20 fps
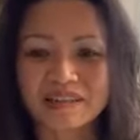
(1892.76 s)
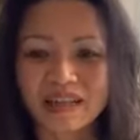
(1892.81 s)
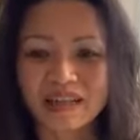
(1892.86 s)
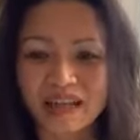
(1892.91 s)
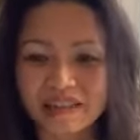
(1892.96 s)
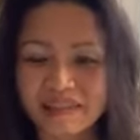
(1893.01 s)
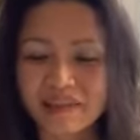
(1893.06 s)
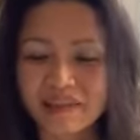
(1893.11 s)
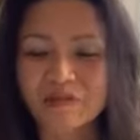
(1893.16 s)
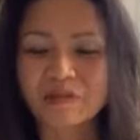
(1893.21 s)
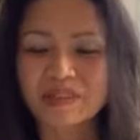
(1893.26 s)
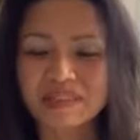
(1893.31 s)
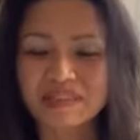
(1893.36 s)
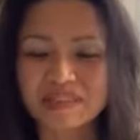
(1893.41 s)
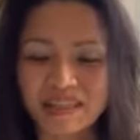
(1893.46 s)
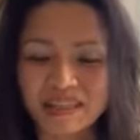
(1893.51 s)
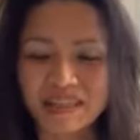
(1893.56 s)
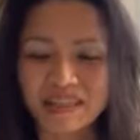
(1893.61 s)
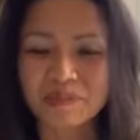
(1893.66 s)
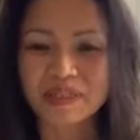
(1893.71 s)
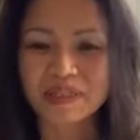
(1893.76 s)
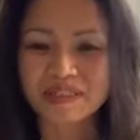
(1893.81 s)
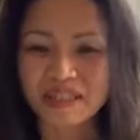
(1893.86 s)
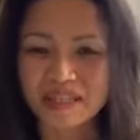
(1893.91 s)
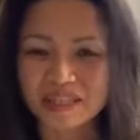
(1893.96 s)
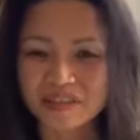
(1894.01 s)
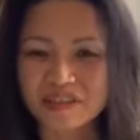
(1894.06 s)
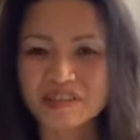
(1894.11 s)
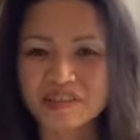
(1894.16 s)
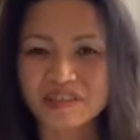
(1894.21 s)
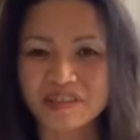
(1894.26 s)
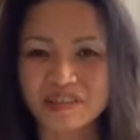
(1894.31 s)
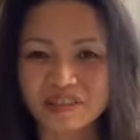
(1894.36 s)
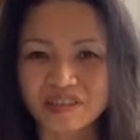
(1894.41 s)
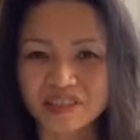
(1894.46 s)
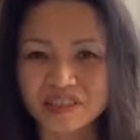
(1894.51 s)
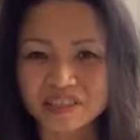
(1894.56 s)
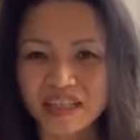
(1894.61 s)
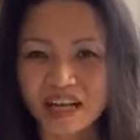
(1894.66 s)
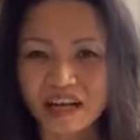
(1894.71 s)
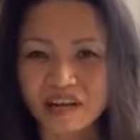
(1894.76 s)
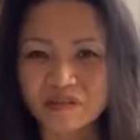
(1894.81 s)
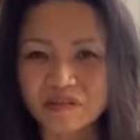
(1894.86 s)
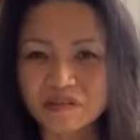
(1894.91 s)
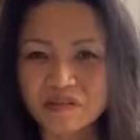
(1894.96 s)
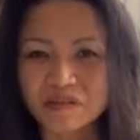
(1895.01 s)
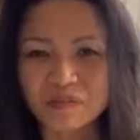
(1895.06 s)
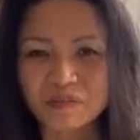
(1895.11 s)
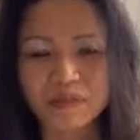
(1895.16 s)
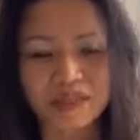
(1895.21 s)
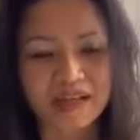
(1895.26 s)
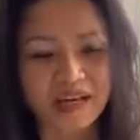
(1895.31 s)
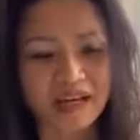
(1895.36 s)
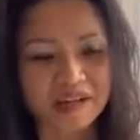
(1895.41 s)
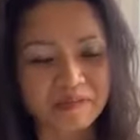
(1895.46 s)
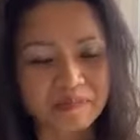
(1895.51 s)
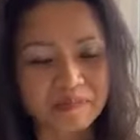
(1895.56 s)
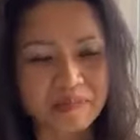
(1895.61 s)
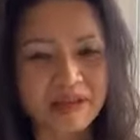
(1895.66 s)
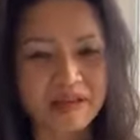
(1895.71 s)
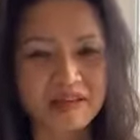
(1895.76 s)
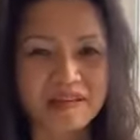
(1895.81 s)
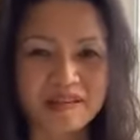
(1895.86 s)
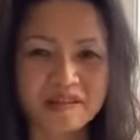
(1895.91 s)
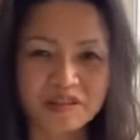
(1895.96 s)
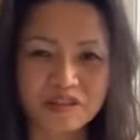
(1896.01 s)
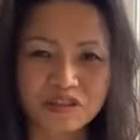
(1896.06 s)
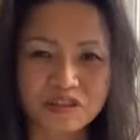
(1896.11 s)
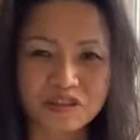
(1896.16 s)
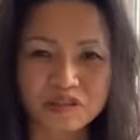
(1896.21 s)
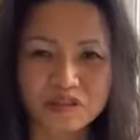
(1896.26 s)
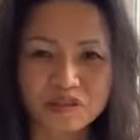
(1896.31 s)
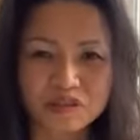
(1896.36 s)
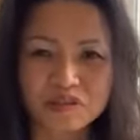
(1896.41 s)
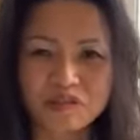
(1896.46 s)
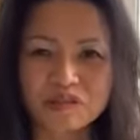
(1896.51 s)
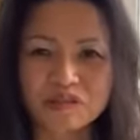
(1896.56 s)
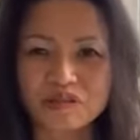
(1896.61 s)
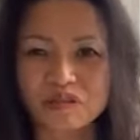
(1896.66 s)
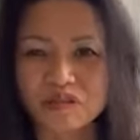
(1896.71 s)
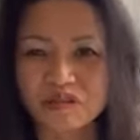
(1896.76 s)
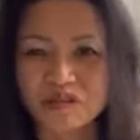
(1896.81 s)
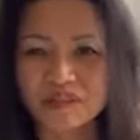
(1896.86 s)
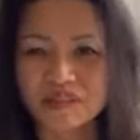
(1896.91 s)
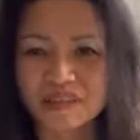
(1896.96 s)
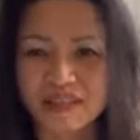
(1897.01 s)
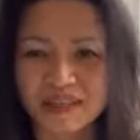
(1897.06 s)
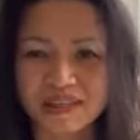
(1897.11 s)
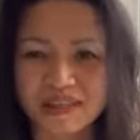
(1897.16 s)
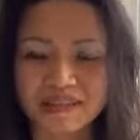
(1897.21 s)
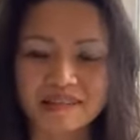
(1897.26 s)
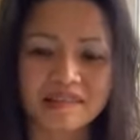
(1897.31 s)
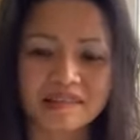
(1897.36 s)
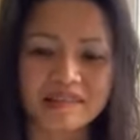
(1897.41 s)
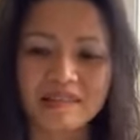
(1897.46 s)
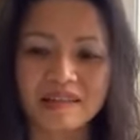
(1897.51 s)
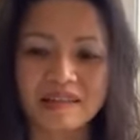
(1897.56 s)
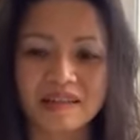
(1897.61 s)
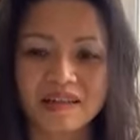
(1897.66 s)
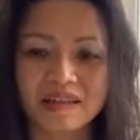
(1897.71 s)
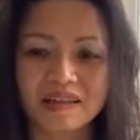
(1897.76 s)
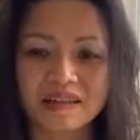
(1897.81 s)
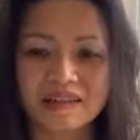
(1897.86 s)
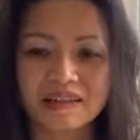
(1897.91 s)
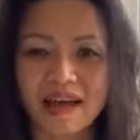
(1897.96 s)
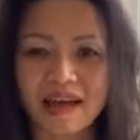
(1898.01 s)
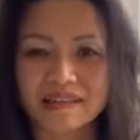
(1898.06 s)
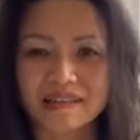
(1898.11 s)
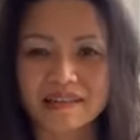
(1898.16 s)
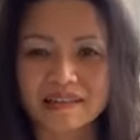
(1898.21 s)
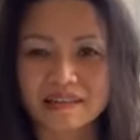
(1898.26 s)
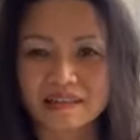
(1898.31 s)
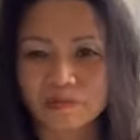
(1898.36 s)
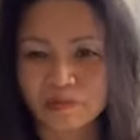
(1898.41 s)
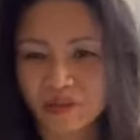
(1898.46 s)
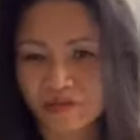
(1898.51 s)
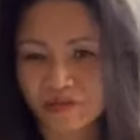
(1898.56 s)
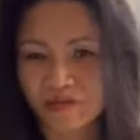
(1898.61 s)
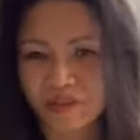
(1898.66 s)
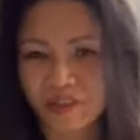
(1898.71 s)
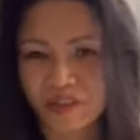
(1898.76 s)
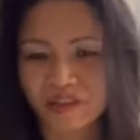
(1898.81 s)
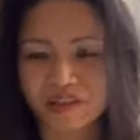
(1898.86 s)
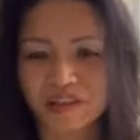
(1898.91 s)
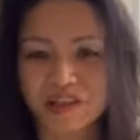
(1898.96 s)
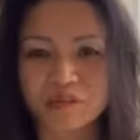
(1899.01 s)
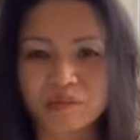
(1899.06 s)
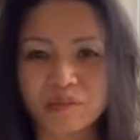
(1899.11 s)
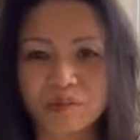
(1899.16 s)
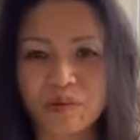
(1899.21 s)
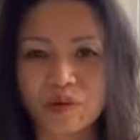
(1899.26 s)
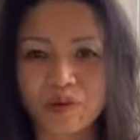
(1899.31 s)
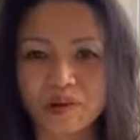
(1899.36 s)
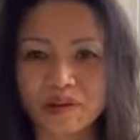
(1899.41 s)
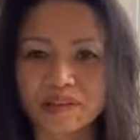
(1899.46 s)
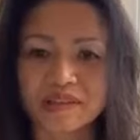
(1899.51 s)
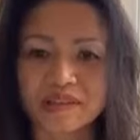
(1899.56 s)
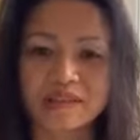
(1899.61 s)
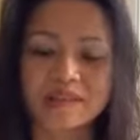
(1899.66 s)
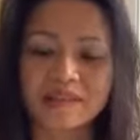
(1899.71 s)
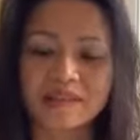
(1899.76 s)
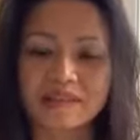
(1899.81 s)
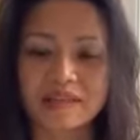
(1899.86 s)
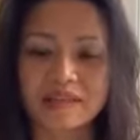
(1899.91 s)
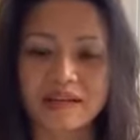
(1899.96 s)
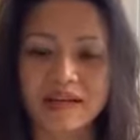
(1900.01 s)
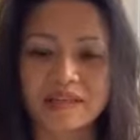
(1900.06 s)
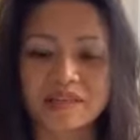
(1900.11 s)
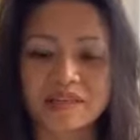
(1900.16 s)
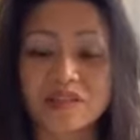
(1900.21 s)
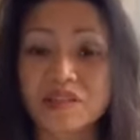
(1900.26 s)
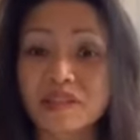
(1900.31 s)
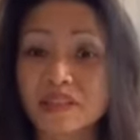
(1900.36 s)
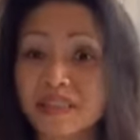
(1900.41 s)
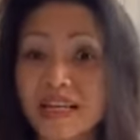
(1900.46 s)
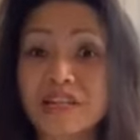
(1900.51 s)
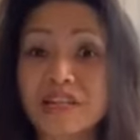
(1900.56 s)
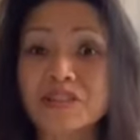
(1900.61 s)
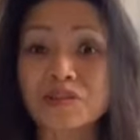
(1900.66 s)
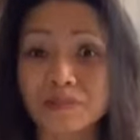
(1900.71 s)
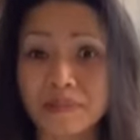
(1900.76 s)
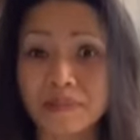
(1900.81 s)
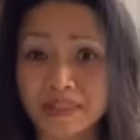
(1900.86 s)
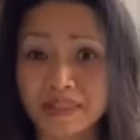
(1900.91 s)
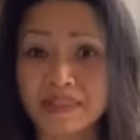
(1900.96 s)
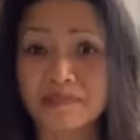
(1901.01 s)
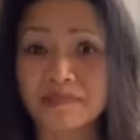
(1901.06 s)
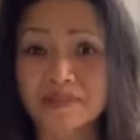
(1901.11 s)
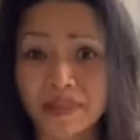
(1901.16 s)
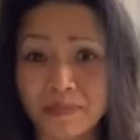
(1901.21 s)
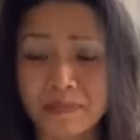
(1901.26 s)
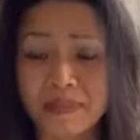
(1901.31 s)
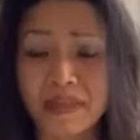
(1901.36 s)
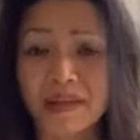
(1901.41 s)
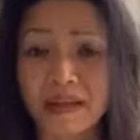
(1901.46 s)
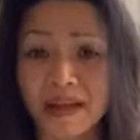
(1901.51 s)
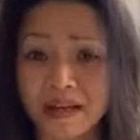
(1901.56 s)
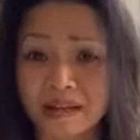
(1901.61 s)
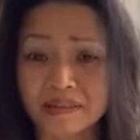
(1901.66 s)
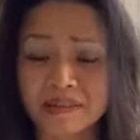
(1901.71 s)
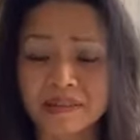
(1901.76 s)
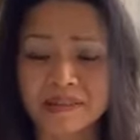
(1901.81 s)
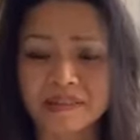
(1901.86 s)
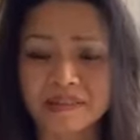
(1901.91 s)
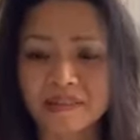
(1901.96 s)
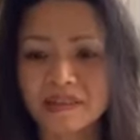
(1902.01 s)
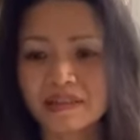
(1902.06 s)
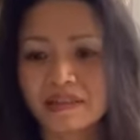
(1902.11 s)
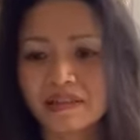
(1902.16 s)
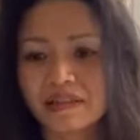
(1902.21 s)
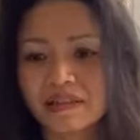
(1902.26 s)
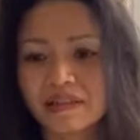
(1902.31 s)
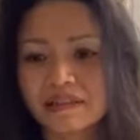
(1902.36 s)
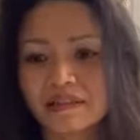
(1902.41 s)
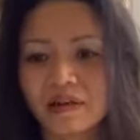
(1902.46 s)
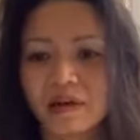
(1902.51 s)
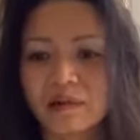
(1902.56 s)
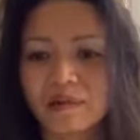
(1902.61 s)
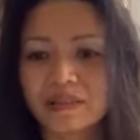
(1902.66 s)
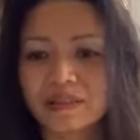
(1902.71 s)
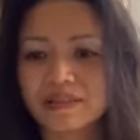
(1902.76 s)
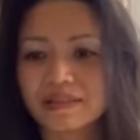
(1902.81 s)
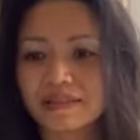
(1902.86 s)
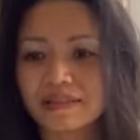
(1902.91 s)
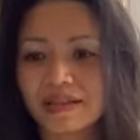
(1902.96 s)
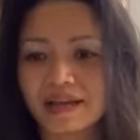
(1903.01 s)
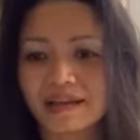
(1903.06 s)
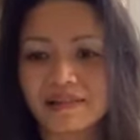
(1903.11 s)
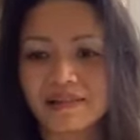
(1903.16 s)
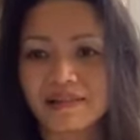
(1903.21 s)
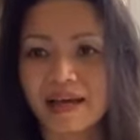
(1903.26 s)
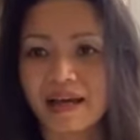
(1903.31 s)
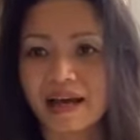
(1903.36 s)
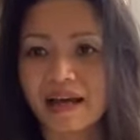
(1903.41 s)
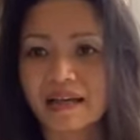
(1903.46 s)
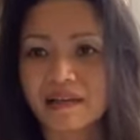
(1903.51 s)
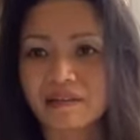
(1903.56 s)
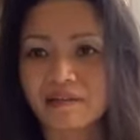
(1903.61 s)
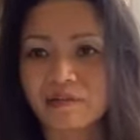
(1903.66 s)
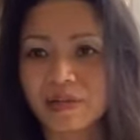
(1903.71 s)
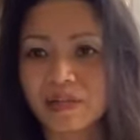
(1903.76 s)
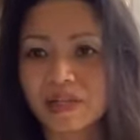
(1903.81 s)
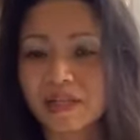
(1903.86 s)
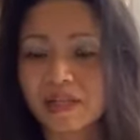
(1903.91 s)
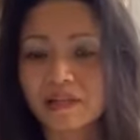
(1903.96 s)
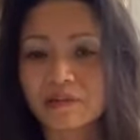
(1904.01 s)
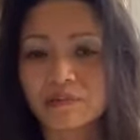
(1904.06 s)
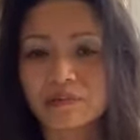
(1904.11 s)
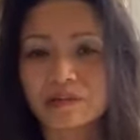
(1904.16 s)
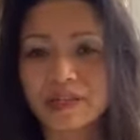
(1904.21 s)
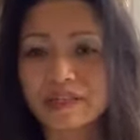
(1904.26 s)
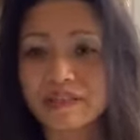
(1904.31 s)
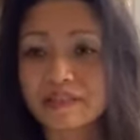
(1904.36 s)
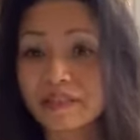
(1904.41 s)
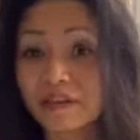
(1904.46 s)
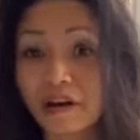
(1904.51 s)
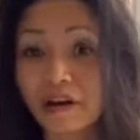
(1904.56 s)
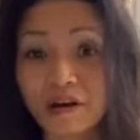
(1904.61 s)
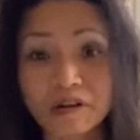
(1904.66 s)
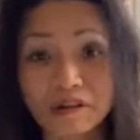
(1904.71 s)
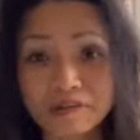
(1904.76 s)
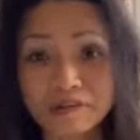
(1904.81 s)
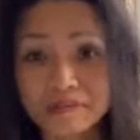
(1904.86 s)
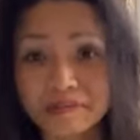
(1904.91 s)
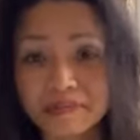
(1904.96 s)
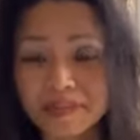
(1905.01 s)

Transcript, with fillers: I think we set limitations on ourselves. We kind of pick and choose those things that we feel are important uh, to the detriment of something else. So I would say that we can embrace it all.